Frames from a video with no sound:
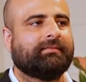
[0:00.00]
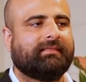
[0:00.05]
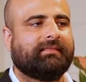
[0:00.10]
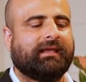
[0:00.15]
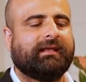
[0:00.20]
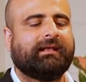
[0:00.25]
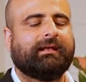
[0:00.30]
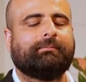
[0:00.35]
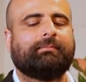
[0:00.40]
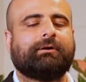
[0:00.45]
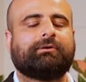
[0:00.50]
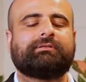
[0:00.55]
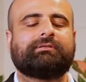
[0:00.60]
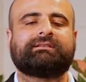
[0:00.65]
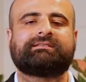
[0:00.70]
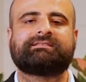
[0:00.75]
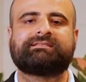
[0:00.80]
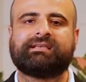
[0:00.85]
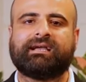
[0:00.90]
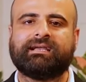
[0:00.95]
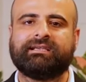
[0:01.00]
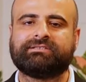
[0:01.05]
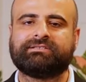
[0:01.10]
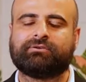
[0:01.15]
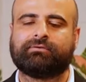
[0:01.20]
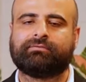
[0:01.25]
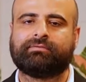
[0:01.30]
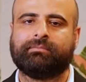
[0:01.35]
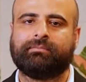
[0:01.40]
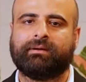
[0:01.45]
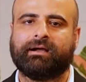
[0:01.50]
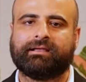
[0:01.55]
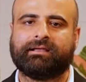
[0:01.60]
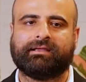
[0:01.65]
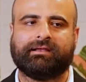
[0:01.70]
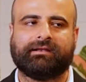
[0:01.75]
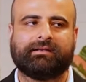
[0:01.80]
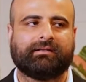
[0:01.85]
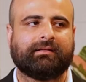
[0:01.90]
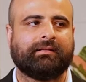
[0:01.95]
Think about the size of the
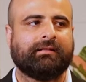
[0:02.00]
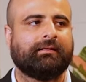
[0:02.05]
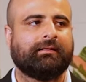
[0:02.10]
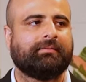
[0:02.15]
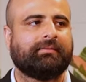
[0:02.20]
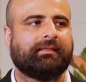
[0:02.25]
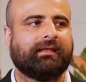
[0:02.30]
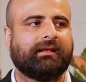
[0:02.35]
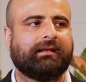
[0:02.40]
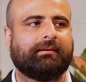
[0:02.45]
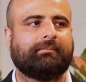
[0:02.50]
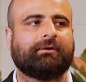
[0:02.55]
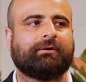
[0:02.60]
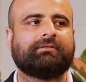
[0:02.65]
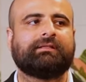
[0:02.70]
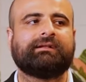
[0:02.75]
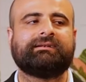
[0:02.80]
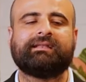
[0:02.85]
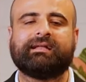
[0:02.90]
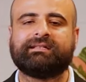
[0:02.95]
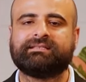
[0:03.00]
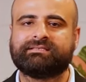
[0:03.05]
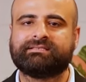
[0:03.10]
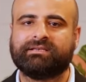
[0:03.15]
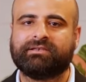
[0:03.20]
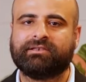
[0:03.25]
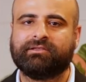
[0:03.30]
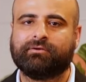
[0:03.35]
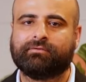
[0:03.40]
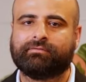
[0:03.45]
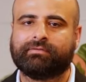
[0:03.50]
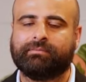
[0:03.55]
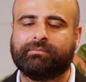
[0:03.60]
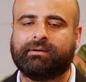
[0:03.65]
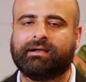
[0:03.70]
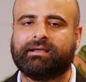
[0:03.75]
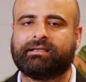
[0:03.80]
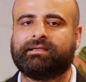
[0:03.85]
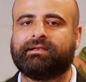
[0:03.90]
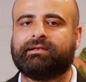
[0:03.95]
market. Think about the density of the
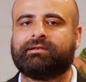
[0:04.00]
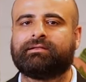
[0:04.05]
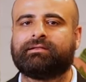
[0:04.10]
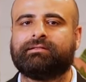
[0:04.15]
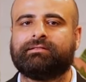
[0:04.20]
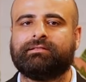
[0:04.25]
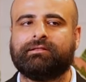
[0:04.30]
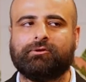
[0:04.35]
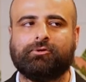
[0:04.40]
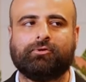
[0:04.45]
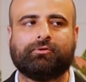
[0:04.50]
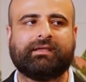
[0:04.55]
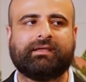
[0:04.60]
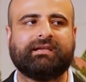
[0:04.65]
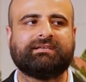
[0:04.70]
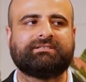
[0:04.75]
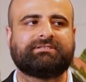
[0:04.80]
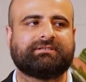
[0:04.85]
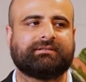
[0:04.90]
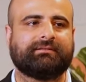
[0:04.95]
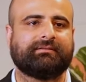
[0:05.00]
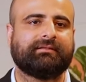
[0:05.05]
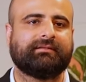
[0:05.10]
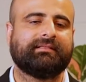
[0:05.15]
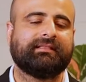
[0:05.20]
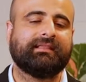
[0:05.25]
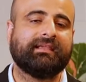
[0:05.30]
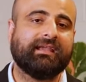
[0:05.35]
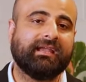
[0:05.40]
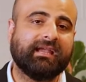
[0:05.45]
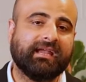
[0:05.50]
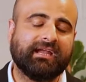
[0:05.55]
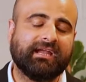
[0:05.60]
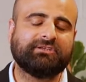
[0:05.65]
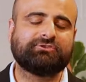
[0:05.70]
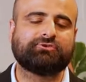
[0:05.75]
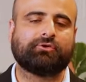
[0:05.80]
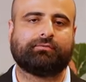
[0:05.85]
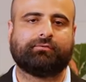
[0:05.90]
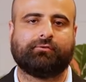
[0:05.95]
market, the location, the
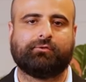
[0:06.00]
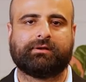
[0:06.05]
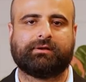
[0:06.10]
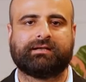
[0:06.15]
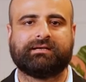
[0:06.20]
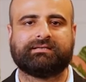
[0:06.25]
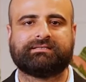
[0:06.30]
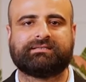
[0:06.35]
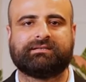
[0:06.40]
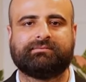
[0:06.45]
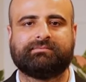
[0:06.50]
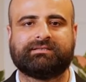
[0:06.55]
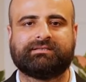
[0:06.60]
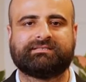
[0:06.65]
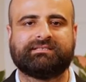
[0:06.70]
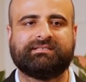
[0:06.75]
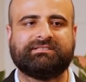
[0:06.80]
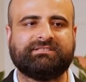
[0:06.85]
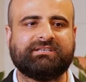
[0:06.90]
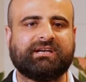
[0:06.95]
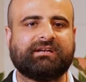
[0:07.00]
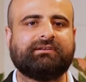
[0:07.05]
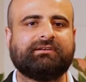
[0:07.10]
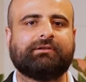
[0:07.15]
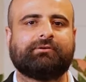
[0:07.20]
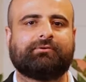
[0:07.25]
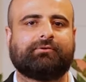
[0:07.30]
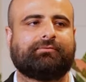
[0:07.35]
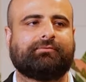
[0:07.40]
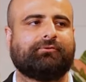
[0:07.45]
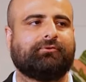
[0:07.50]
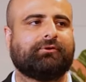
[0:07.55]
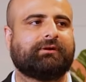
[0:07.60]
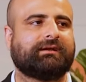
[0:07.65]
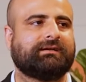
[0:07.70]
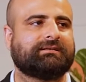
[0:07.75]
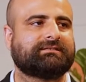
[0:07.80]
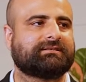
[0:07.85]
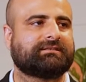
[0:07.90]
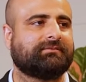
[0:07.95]
age of your customers, the gender of your
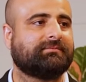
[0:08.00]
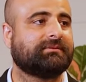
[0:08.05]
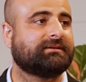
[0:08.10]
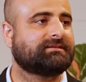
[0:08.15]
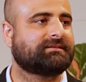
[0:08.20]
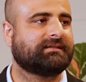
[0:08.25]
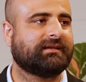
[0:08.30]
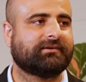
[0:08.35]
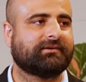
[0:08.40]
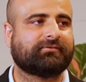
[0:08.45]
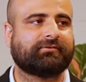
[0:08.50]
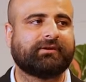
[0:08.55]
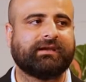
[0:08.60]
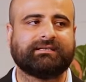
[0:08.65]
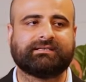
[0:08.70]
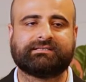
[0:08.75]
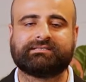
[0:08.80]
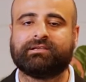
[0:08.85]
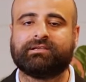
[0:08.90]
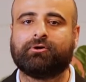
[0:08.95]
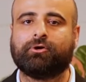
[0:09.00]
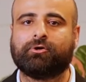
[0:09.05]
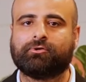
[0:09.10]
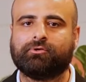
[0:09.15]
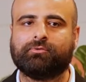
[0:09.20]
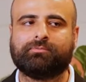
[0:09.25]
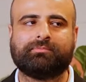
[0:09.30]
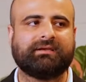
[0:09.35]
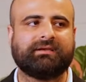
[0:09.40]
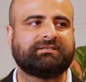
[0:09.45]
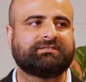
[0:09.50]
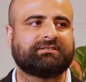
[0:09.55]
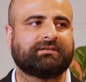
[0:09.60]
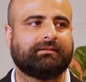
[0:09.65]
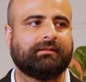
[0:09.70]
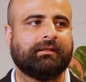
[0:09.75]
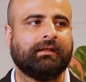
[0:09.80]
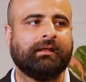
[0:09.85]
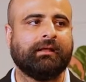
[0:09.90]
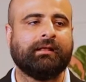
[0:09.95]
customers, their race, their
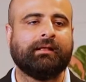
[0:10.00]
occupation,